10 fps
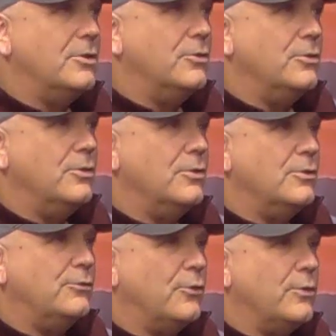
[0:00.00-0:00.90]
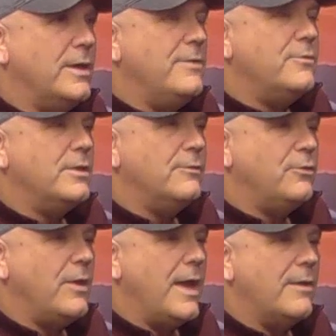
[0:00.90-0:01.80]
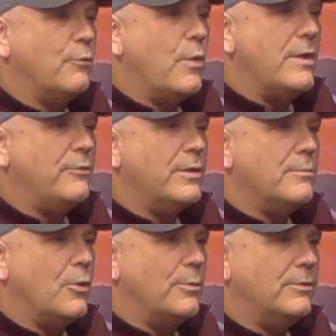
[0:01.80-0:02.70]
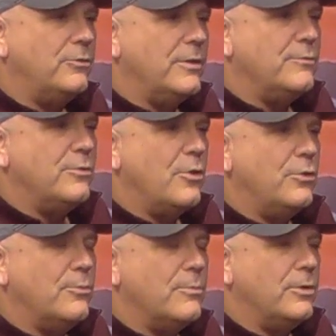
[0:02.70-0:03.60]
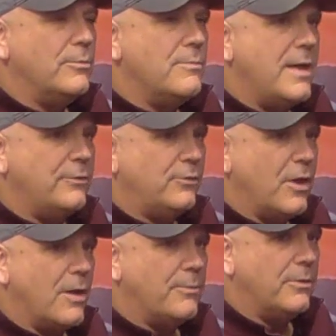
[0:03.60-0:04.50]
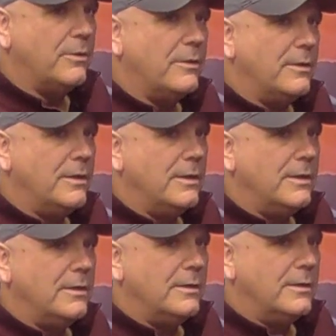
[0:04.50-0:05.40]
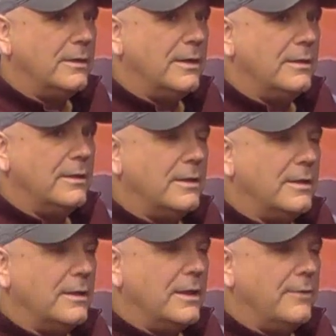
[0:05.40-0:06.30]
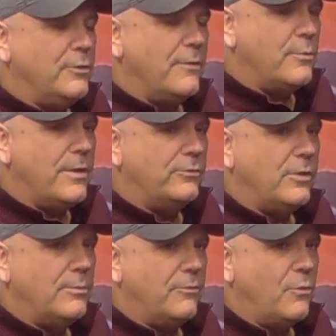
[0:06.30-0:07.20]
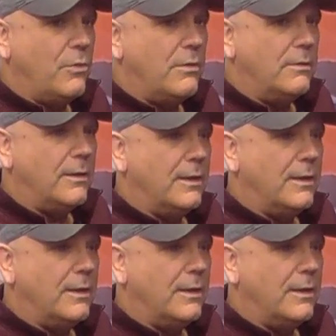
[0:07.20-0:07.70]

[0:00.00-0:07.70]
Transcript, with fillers: he, so even if you have wavering moments, even though you, you mess up, and have you ever messed up before?